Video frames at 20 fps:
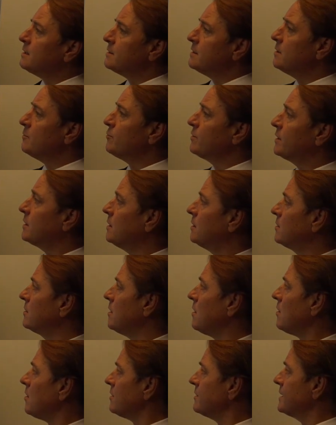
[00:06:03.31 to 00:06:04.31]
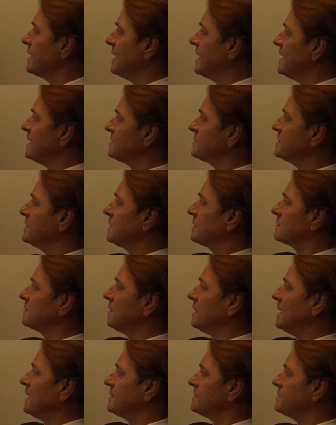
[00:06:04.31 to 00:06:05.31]
Then we go to all the asset
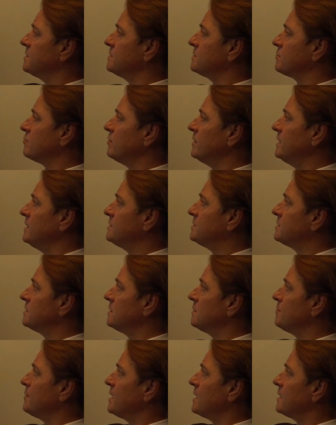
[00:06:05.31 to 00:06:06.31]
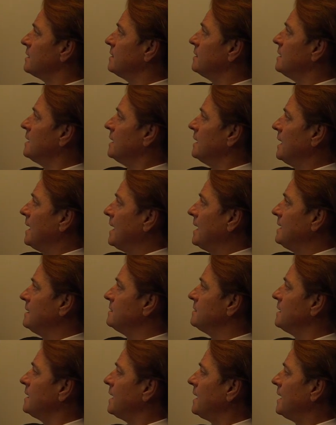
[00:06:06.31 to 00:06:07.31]
classes. REITs at about an
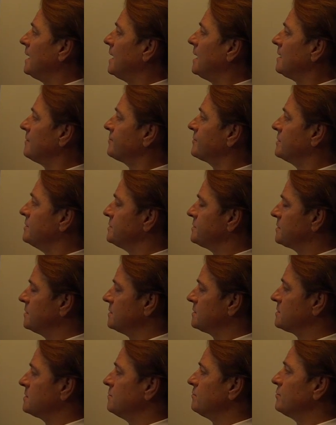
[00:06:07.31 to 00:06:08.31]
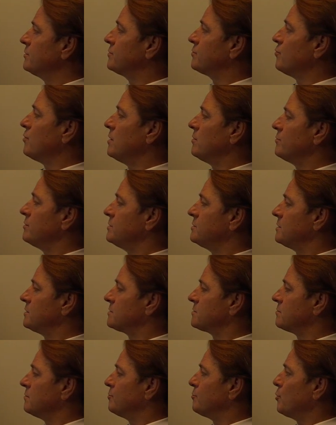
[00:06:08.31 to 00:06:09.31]
8.5, consistent with what we
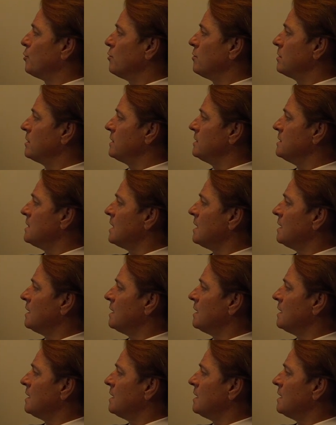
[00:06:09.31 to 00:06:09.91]
just reported.